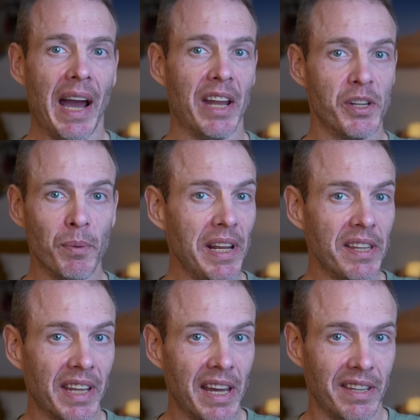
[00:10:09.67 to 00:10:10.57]
And you will
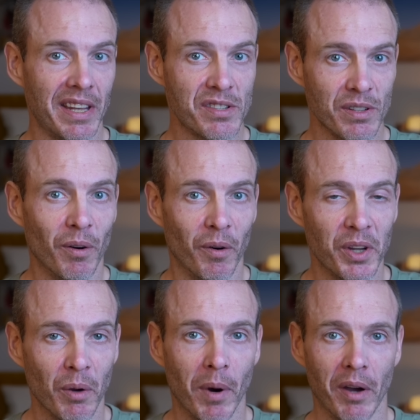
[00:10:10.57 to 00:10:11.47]
either get this or
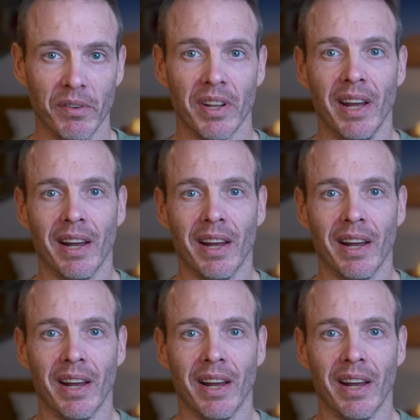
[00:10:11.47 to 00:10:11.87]
you won't.